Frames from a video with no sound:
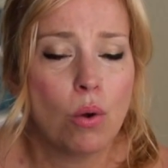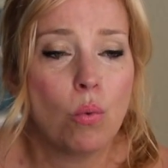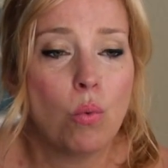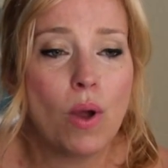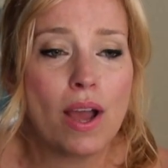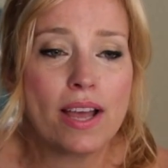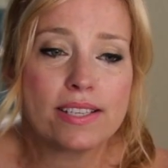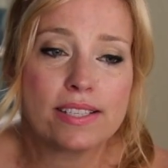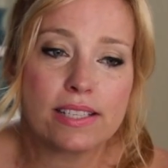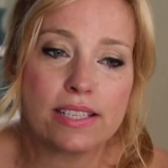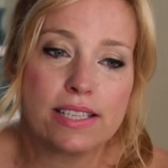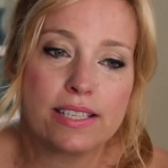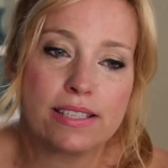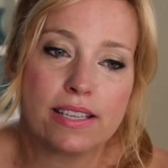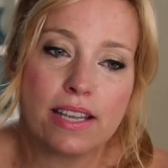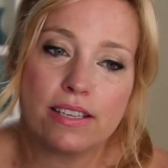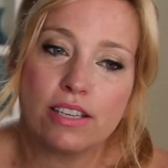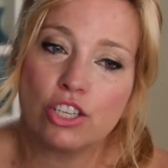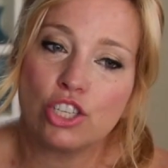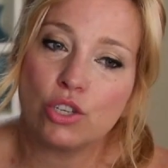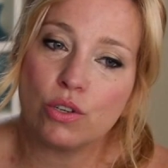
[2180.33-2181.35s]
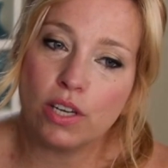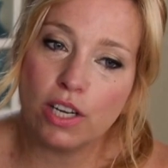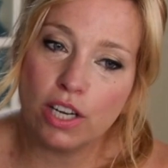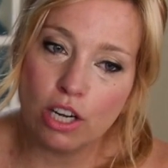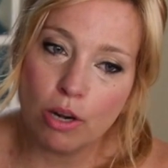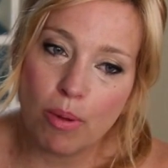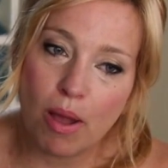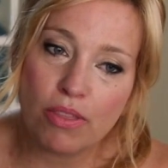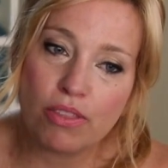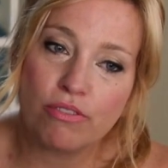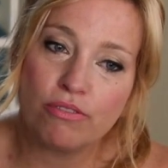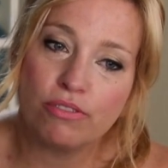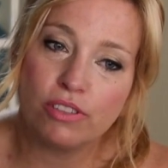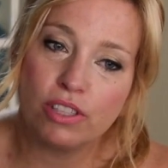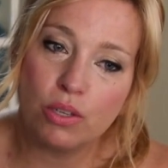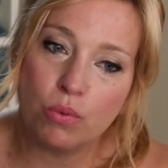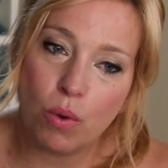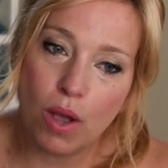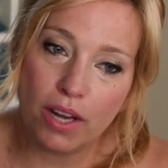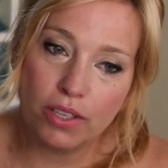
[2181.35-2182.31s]
Wesley said, did you hear about the
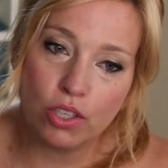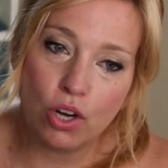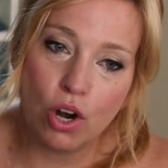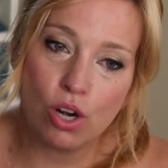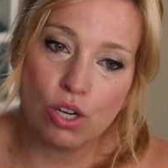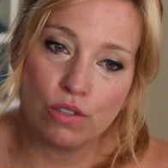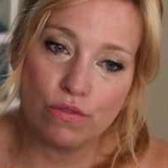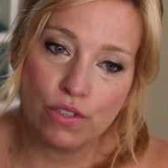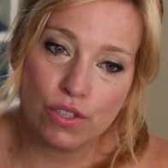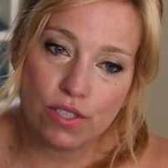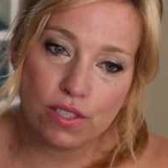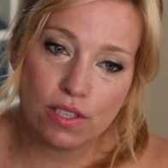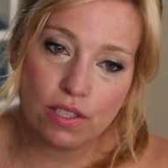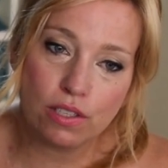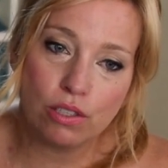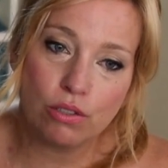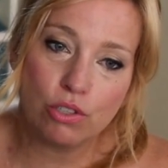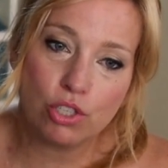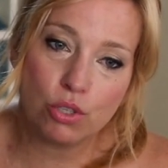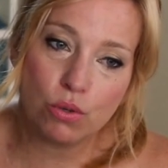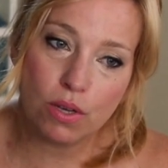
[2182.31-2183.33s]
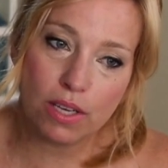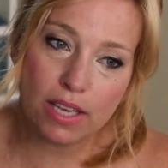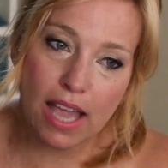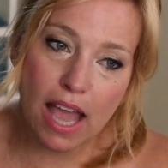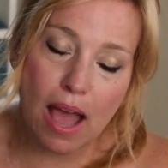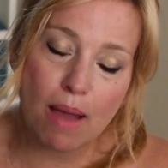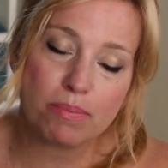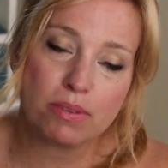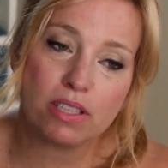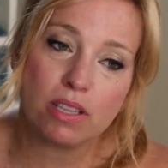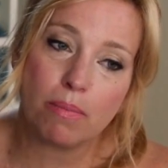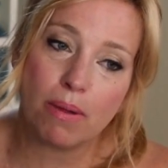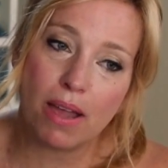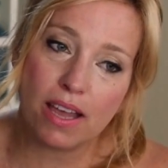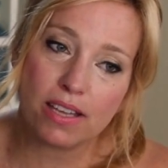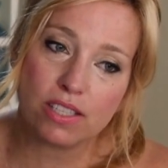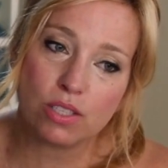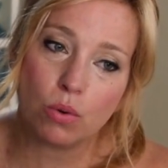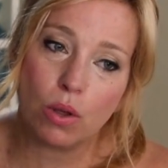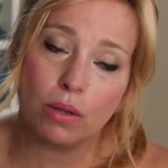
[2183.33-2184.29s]
fleet-wide carnival salute to a captain that
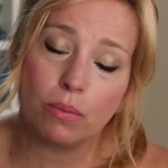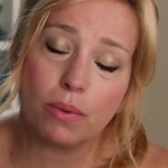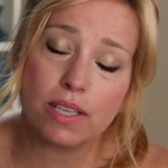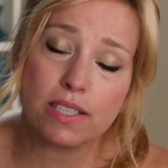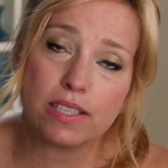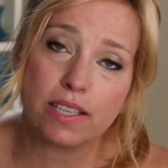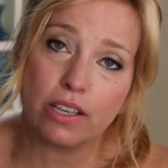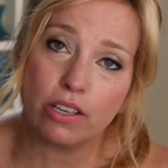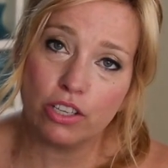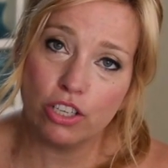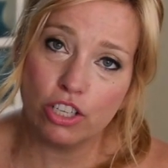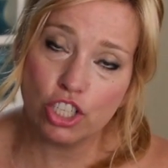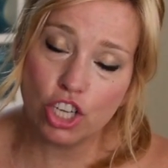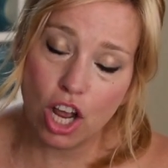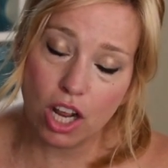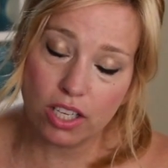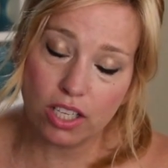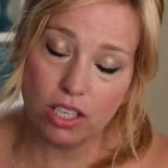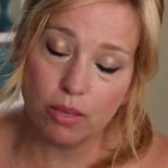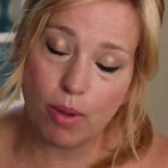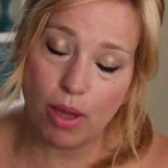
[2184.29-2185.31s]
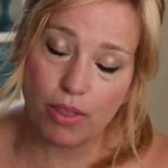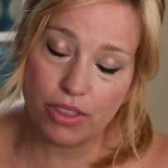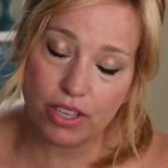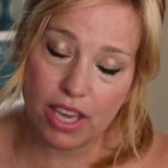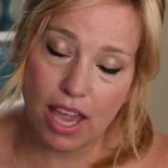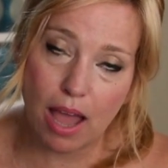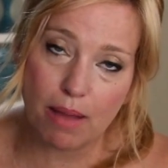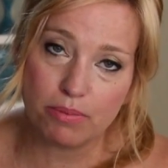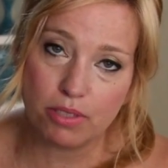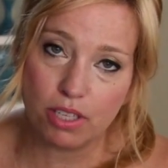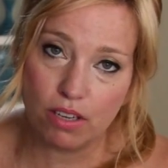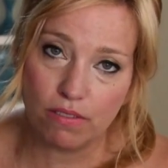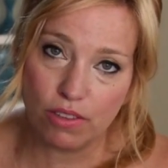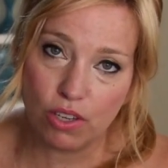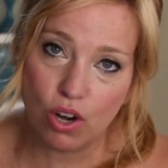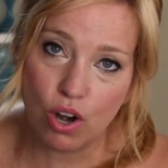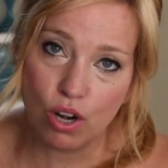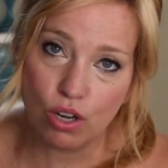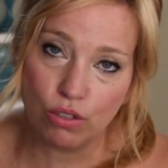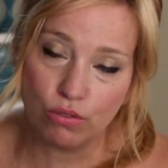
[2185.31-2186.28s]
passed away? Wesley, are you talking about the captain of
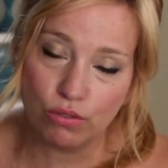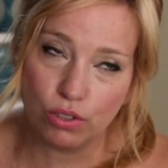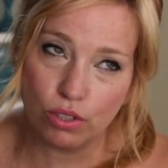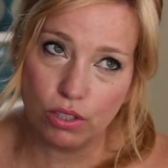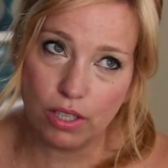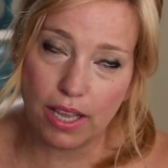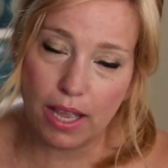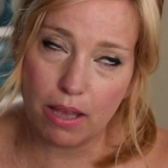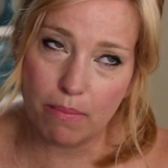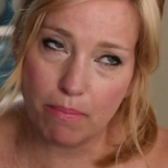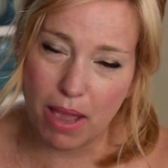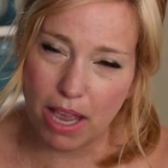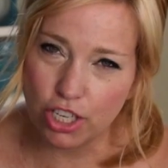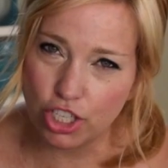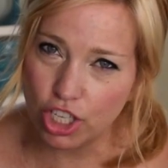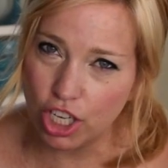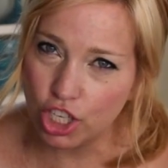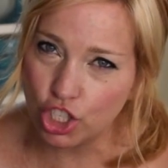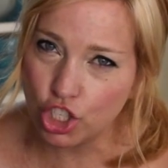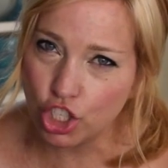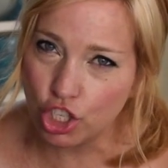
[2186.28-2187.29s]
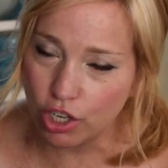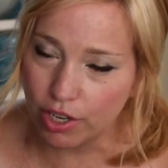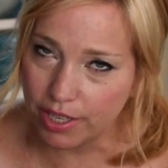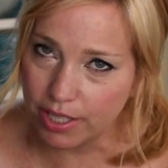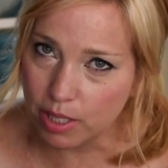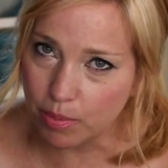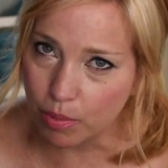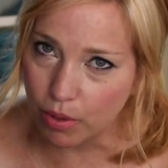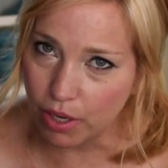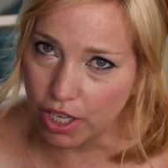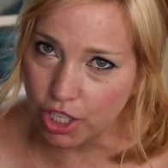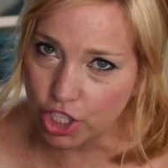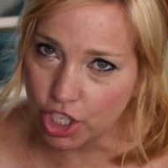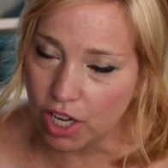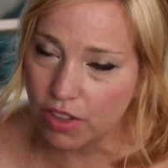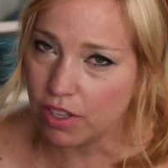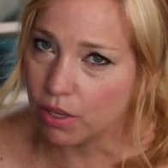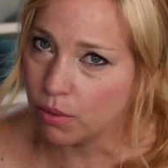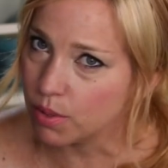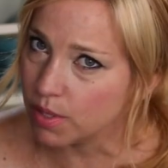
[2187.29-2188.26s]
the carnival Imagination or
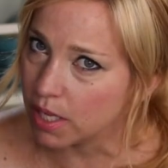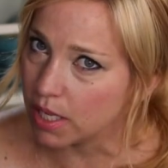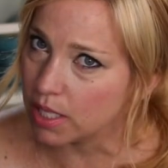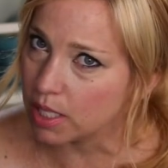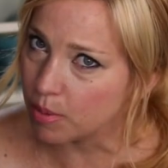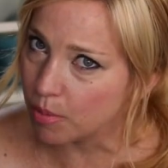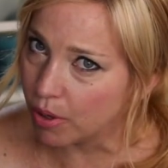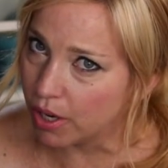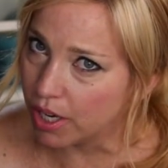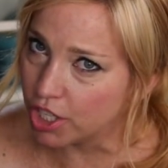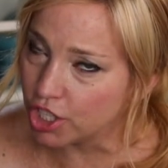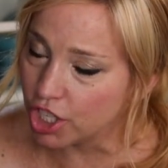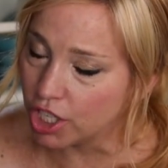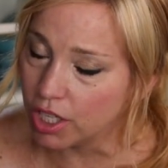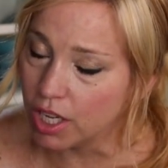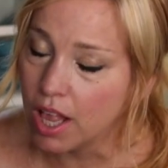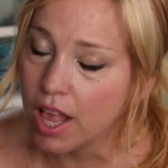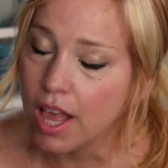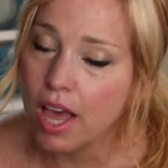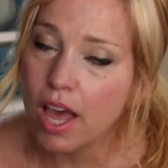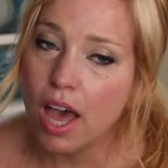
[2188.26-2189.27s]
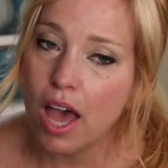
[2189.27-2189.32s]
Inspiration? I think it was Inspiration.